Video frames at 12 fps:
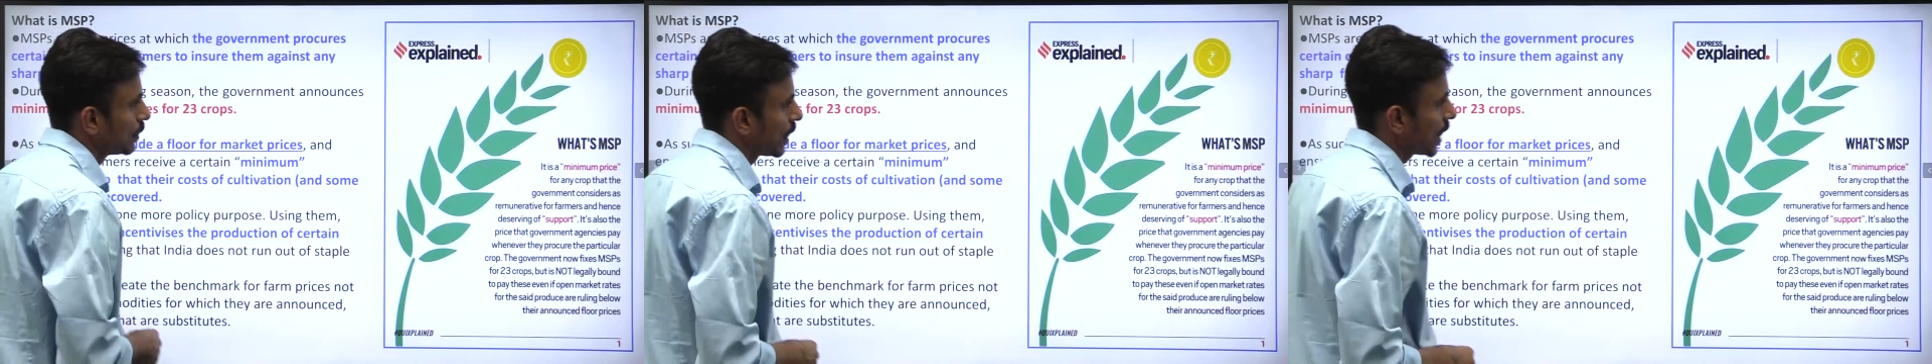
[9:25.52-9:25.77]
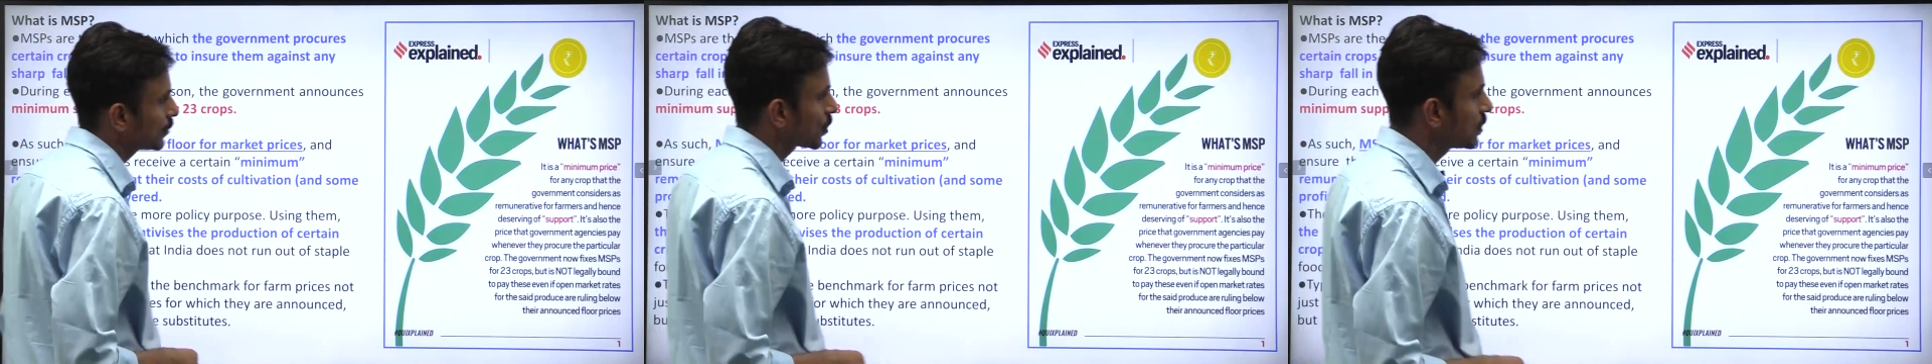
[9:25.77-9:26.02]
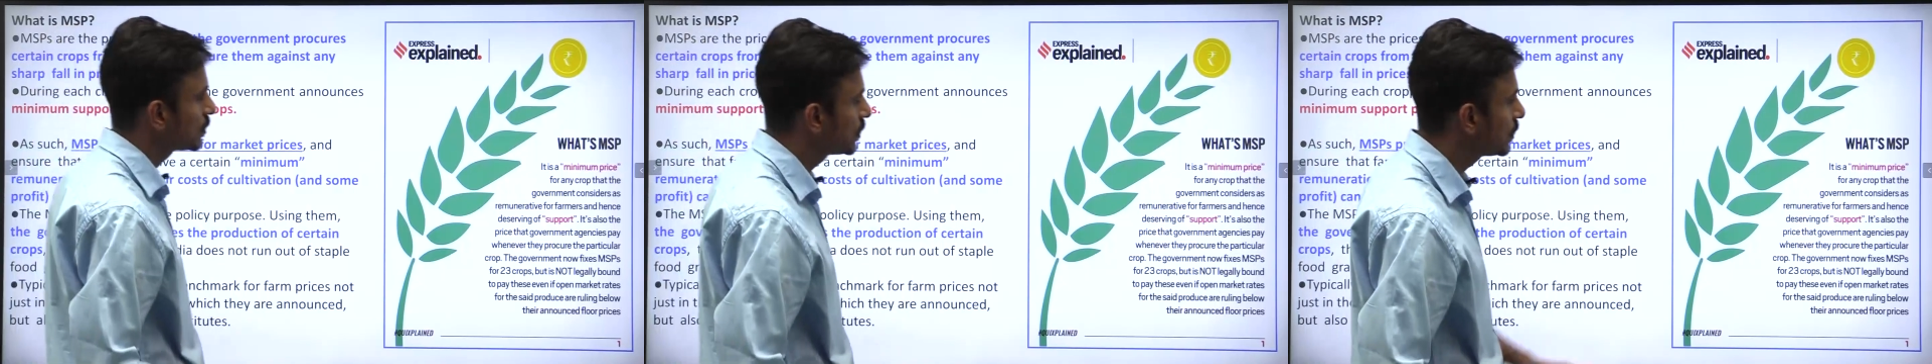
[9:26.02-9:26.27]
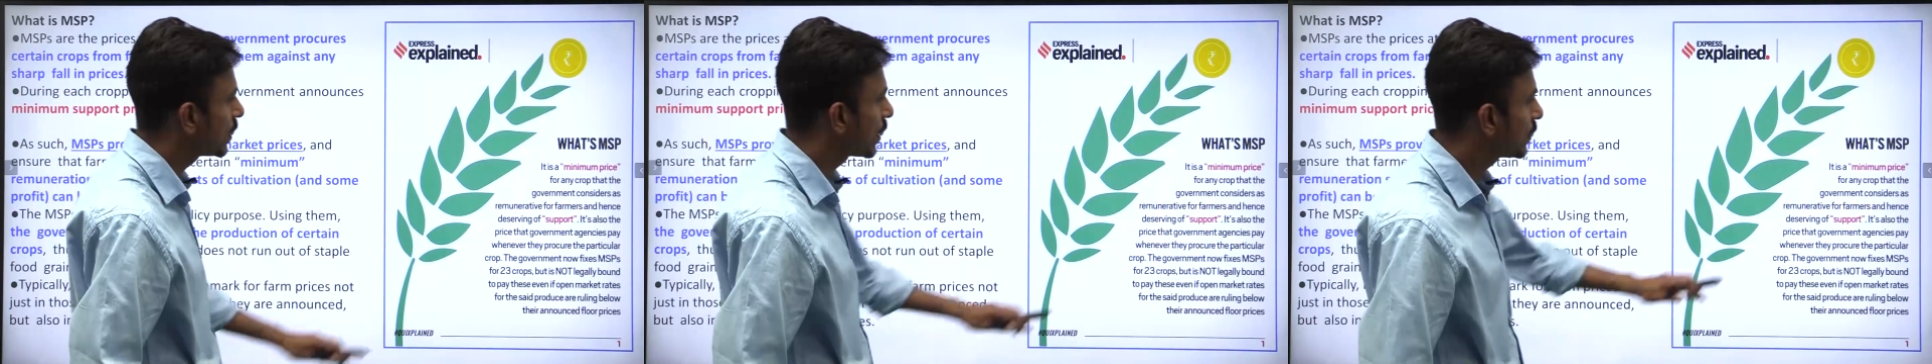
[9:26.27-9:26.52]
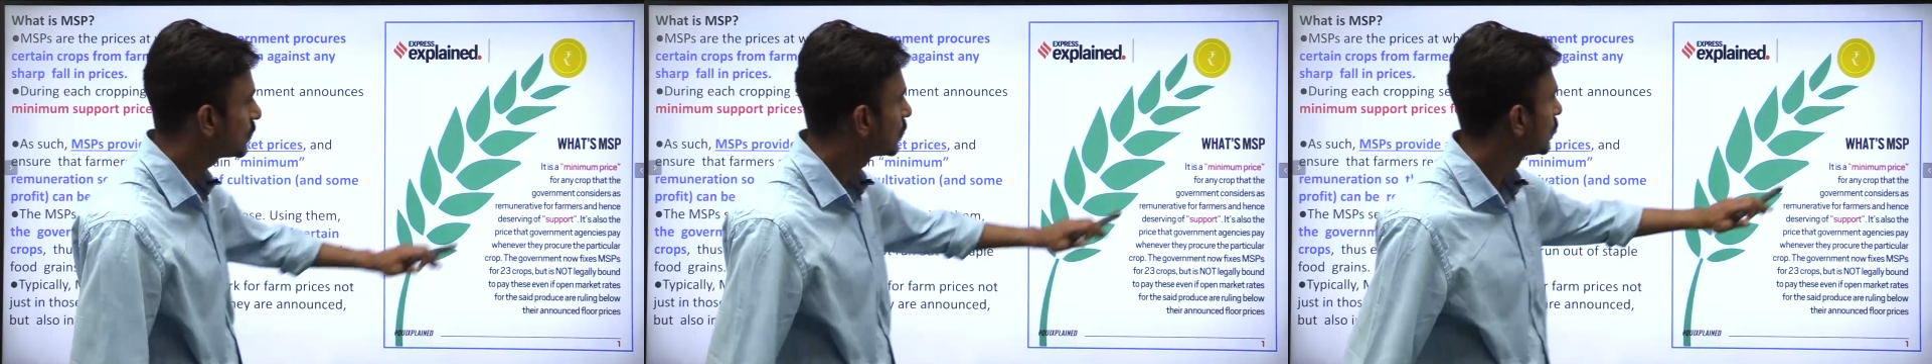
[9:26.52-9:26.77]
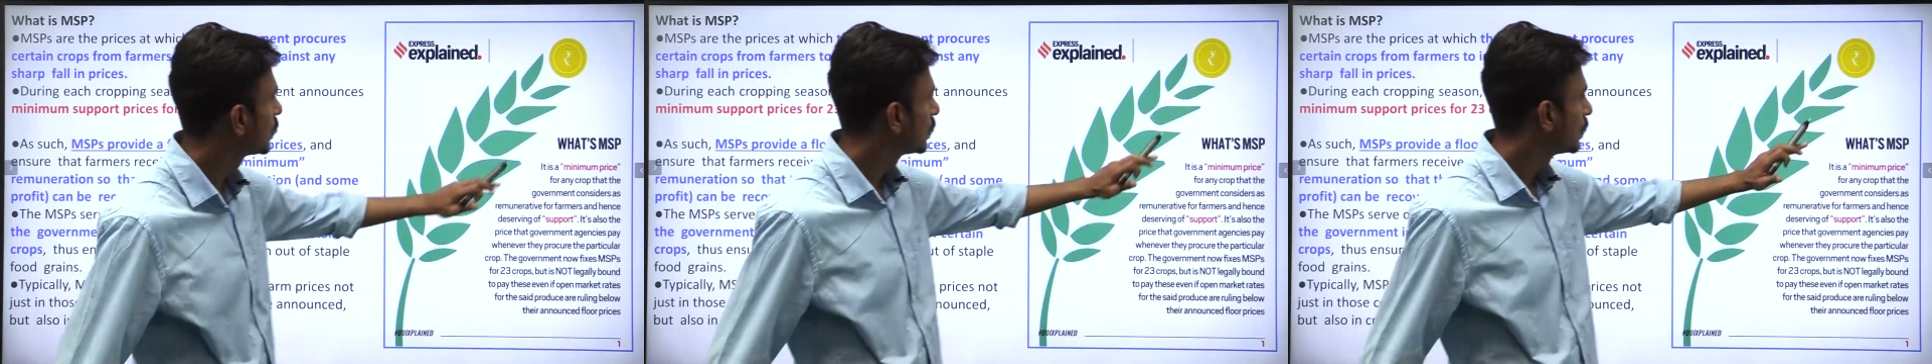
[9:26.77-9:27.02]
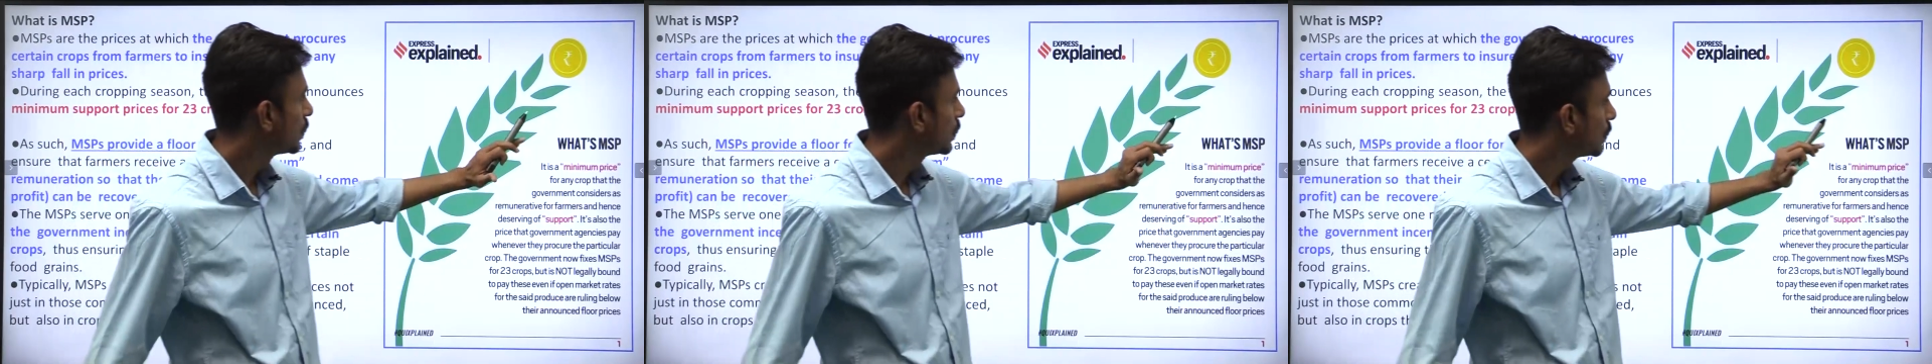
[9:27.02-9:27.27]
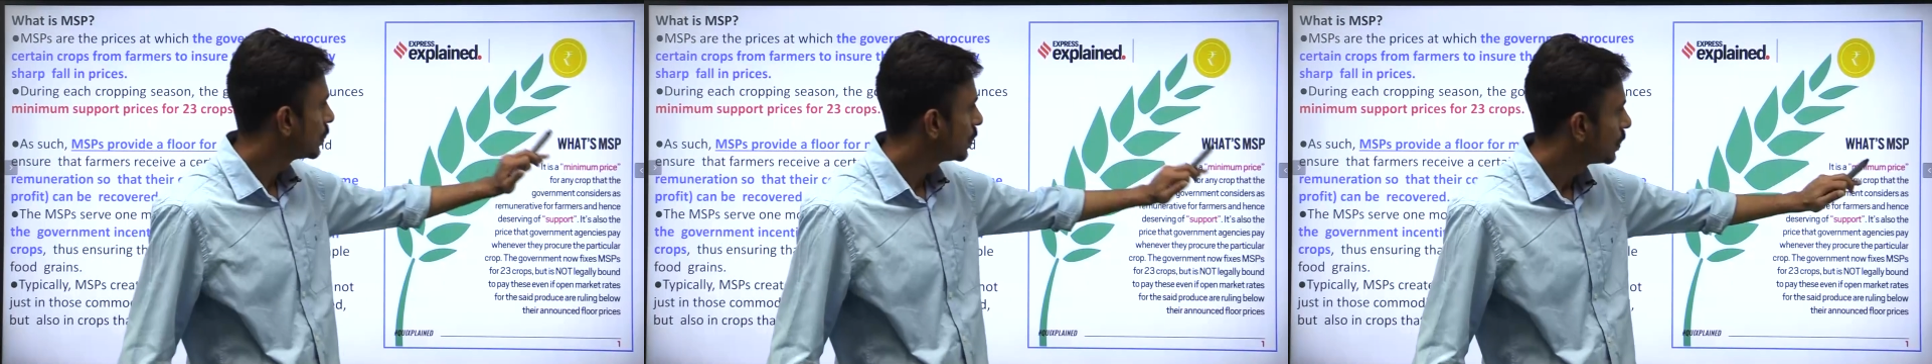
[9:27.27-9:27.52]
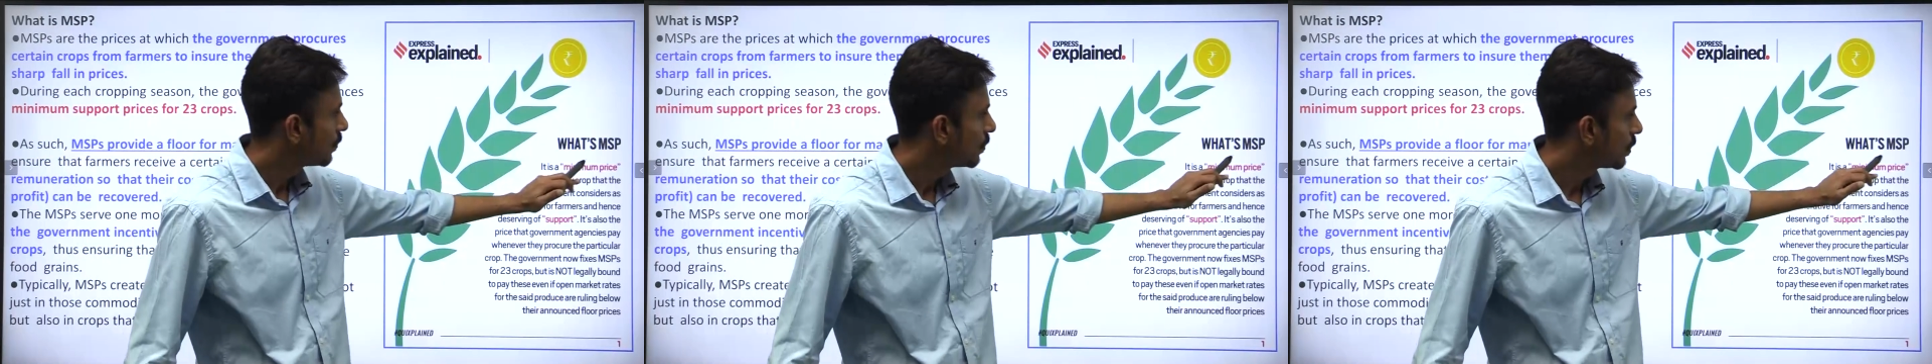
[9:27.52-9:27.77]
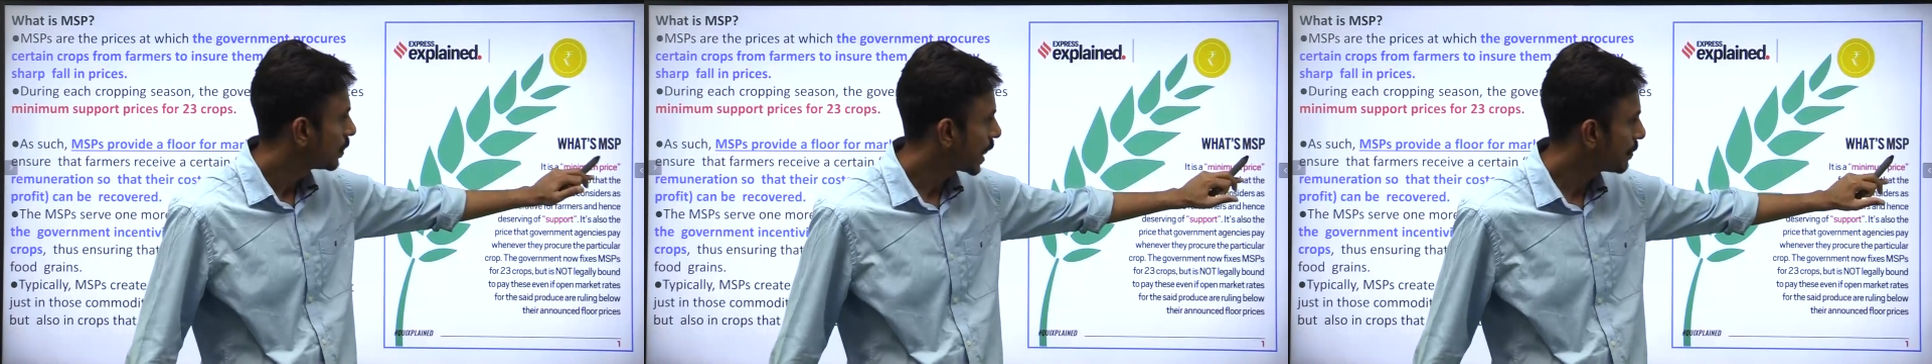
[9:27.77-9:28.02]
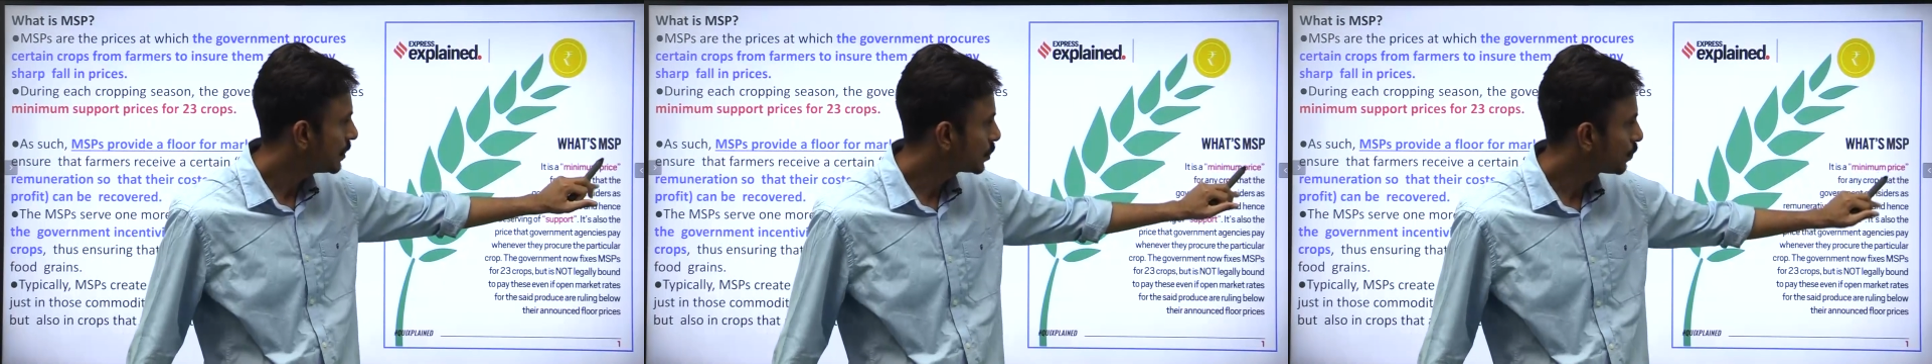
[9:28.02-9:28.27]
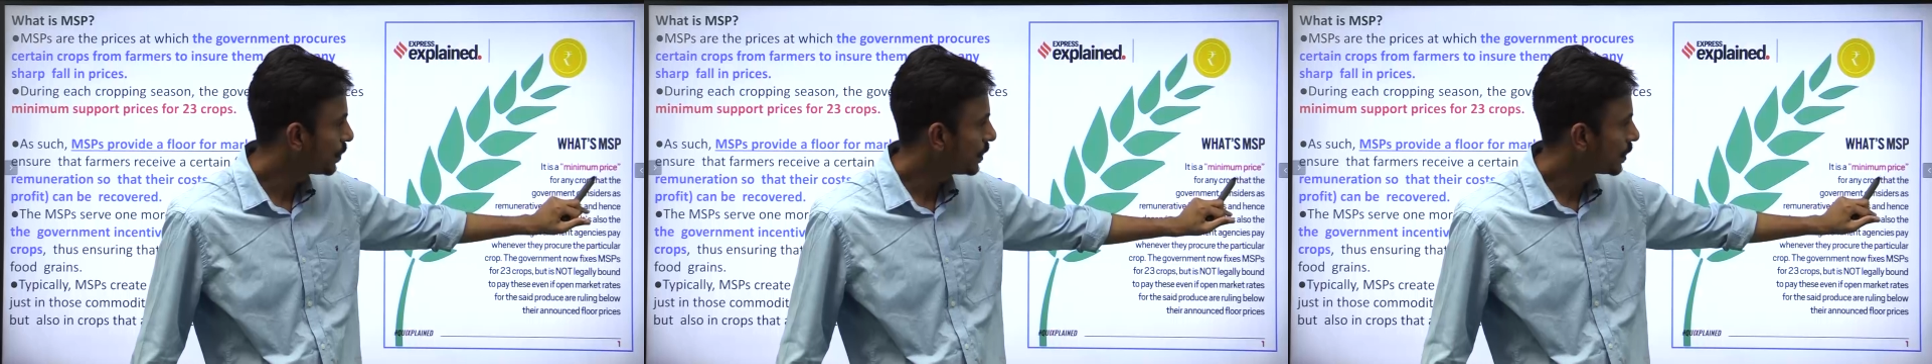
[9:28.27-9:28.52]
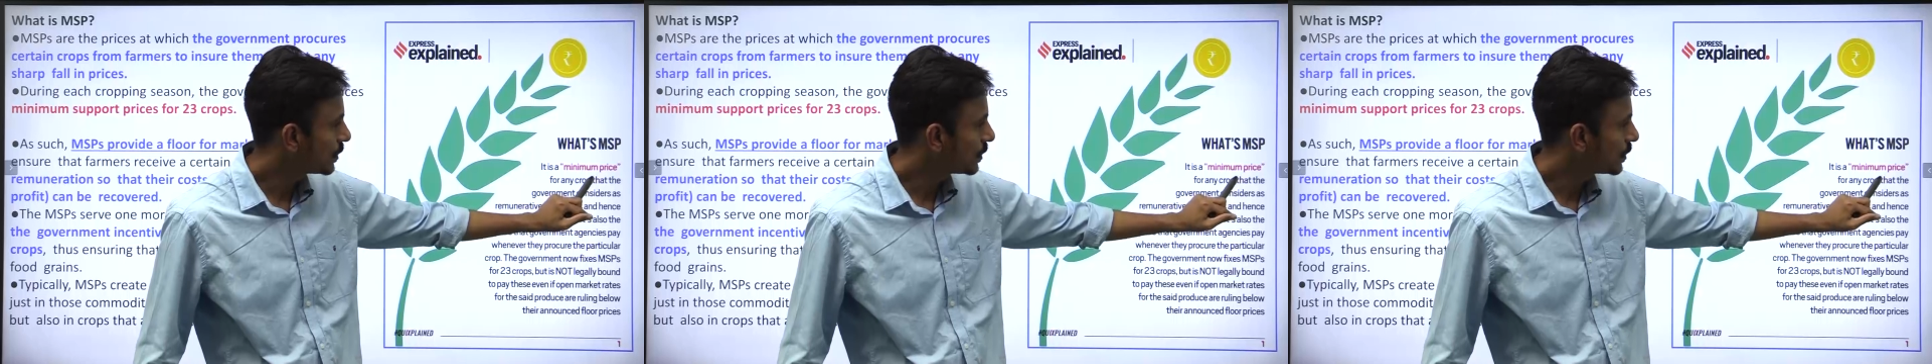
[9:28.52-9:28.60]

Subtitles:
As you can see, guys, MSP